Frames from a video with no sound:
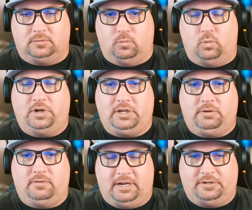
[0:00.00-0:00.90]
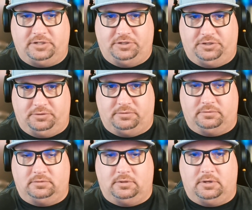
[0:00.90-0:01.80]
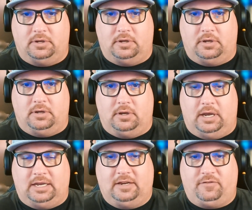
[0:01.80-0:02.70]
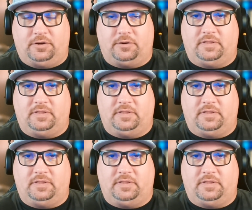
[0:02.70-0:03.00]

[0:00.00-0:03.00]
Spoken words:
what are you there to do? And if you're